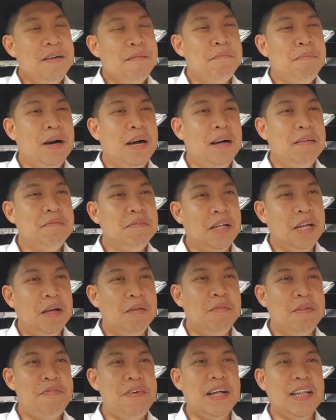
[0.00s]
But you know,
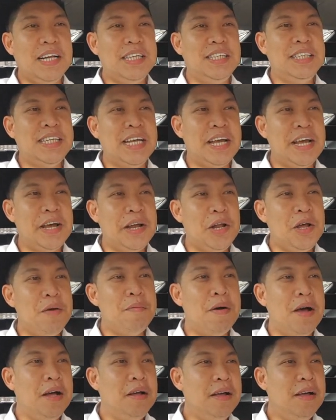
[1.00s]
the fact that she's taking an
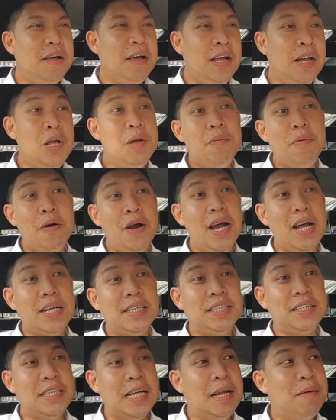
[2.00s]
Uber
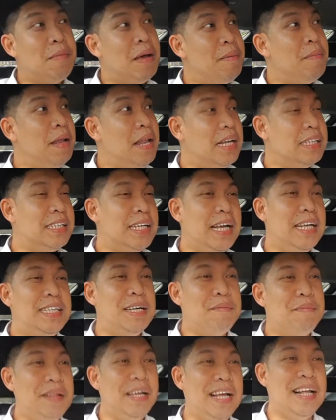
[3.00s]
X, then maybe that's saying
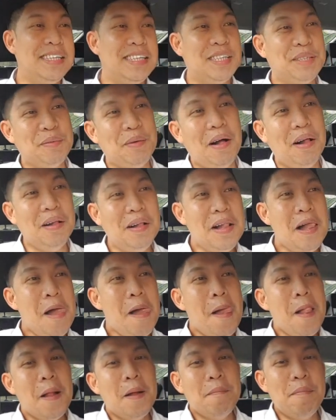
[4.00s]
something else as well.
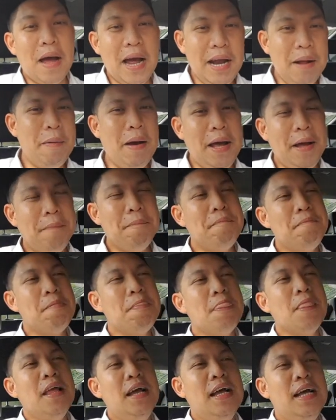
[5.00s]
But anyway,
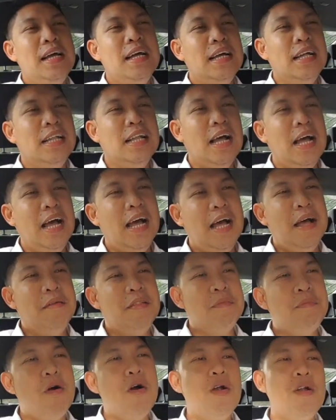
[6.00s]

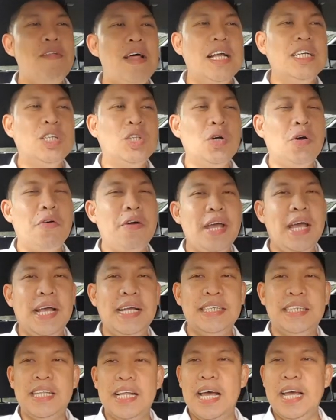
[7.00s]
the moral of that story
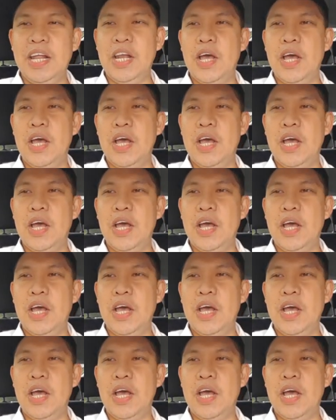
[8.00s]
is that, you